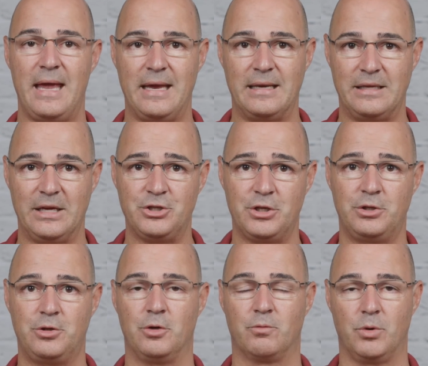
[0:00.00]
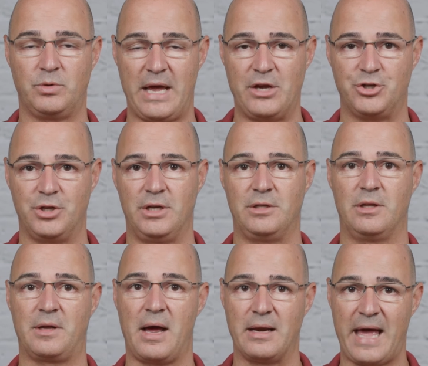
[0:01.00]
In addition to the rotation into
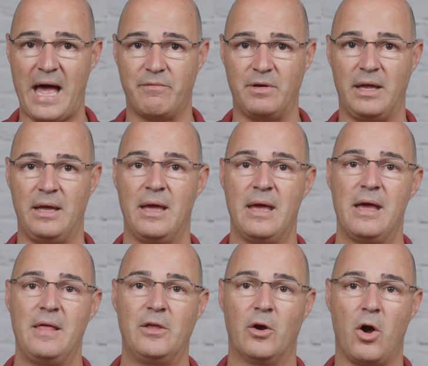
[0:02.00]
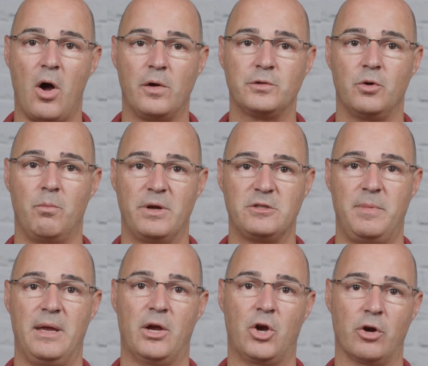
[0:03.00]
the concavity, there also must
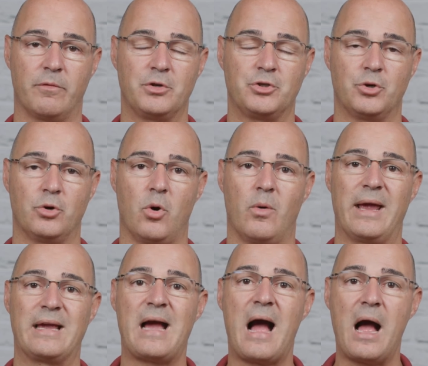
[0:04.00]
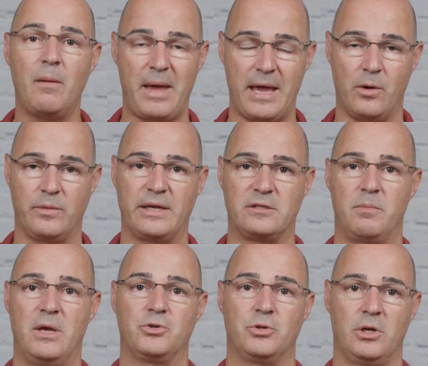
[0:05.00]
be a curvature or a Cobb angle that's
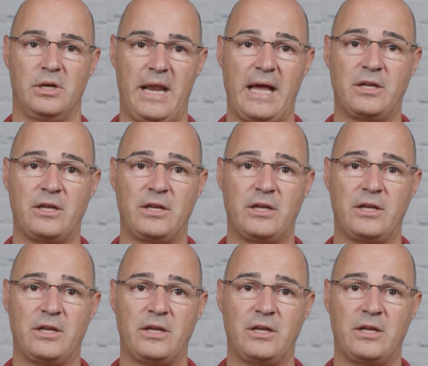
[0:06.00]
measured on an